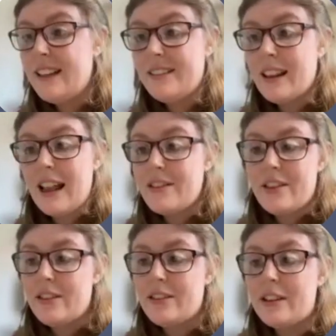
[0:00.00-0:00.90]
It's the
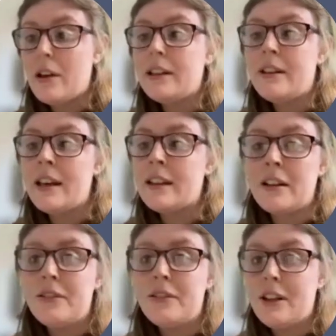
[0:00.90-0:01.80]
length is the only
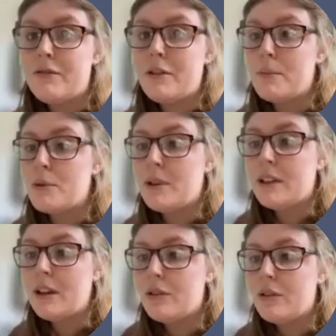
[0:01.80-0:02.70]
thing that's different
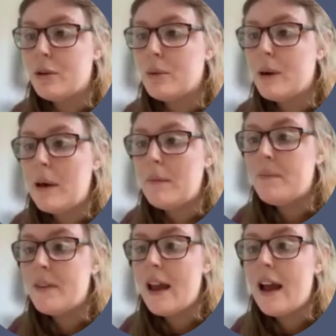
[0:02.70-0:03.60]
between those two
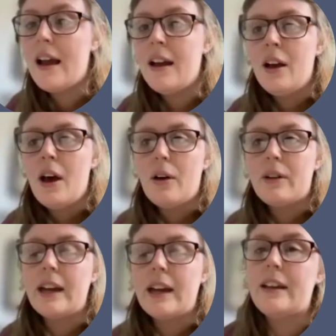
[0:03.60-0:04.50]
women.
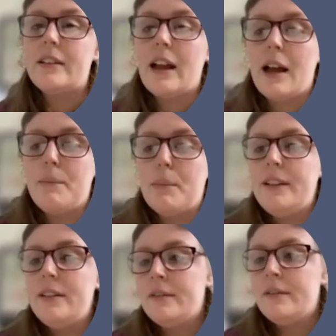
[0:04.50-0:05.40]
Okay, next slide,
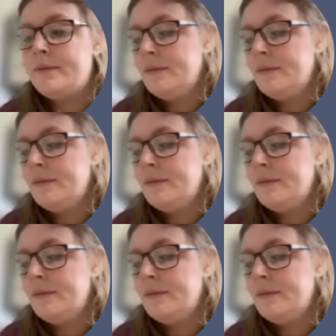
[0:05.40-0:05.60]
please.